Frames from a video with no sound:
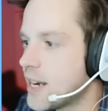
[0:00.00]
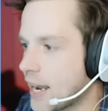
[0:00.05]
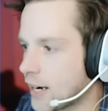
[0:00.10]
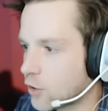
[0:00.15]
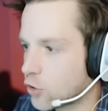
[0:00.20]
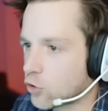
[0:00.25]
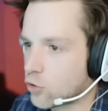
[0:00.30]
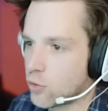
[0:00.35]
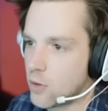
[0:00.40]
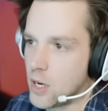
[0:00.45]

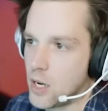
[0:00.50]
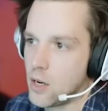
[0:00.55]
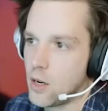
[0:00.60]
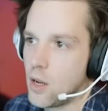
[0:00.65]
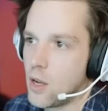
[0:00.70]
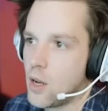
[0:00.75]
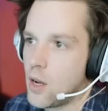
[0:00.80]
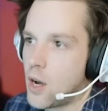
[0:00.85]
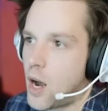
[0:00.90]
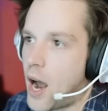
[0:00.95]
Next screen.
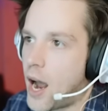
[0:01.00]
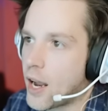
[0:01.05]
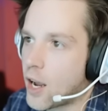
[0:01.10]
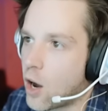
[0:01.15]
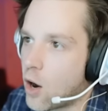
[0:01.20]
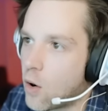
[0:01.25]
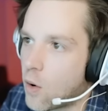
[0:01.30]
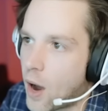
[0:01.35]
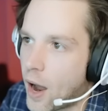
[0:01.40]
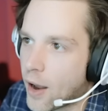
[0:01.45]
I
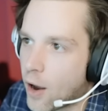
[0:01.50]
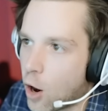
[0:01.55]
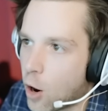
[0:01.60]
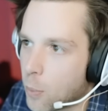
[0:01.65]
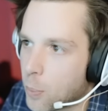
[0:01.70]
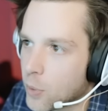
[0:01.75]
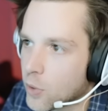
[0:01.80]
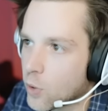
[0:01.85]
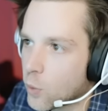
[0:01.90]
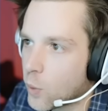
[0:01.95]
go, I
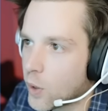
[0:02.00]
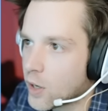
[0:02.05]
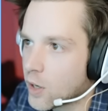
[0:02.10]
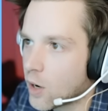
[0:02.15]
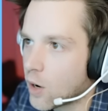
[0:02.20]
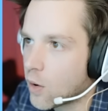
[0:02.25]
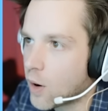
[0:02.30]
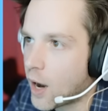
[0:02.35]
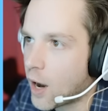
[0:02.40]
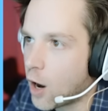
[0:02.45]
open the
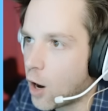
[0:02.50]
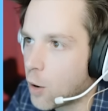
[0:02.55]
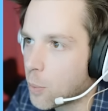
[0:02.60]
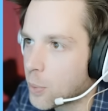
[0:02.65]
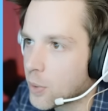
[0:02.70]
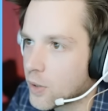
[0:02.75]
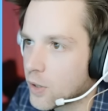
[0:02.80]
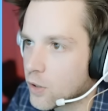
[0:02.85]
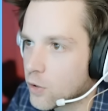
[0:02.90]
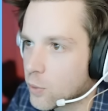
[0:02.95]
window, I
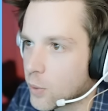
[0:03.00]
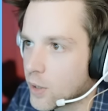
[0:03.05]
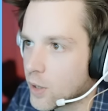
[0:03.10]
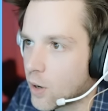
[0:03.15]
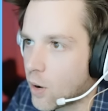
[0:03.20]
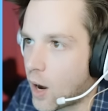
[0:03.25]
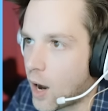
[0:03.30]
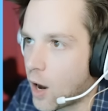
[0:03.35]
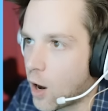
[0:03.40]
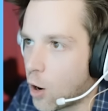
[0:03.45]
open this window,
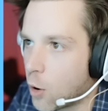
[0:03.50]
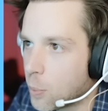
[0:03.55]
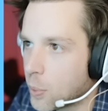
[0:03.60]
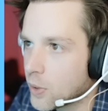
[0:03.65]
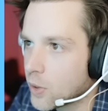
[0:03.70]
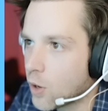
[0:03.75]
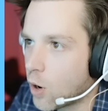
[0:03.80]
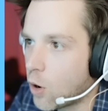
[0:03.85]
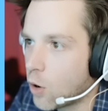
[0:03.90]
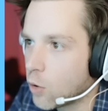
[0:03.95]
I
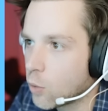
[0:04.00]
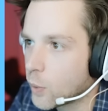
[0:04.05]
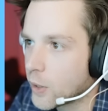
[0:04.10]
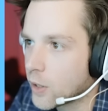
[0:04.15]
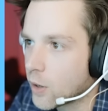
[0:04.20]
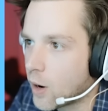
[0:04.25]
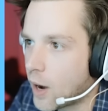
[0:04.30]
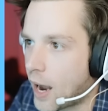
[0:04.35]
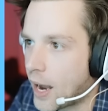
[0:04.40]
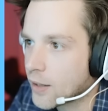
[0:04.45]
open the whole
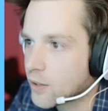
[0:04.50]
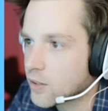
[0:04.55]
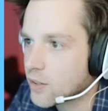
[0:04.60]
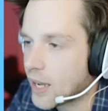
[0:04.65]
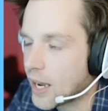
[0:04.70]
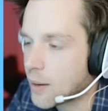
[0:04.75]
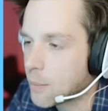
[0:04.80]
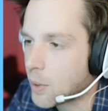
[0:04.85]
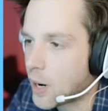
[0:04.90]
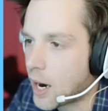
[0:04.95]
window, I
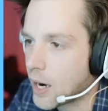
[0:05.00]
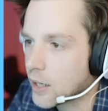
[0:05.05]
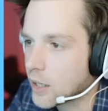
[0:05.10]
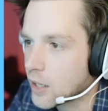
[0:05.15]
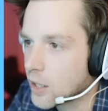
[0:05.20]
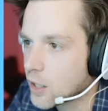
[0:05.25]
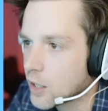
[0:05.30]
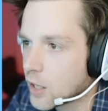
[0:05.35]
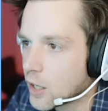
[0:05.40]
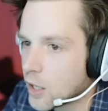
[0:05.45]
stand behind
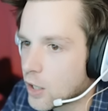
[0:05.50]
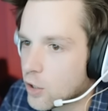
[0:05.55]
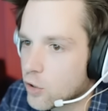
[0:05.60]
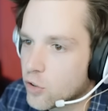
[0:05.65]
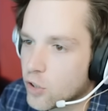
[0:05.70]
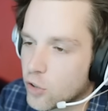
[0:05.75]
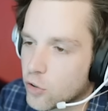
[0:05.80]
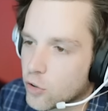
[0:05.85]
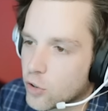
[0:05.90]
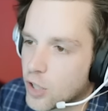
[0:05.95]
it,
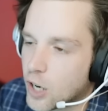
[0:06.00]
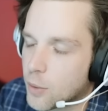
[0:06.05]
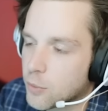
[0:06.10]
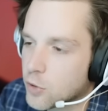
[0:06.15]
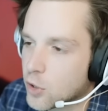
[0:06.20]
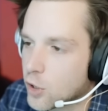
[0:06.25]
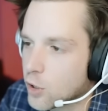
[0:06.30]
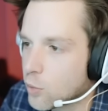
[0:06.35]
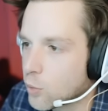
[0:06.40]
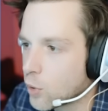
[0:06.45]
sister
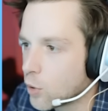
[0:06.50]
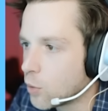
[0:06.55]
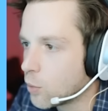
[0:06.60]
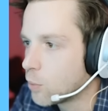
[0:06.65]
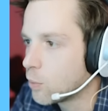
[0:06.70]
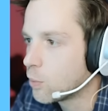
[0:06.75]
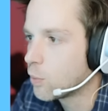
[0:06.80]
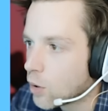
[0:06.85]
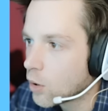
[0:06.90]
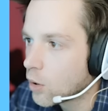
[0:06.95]
comes in the room,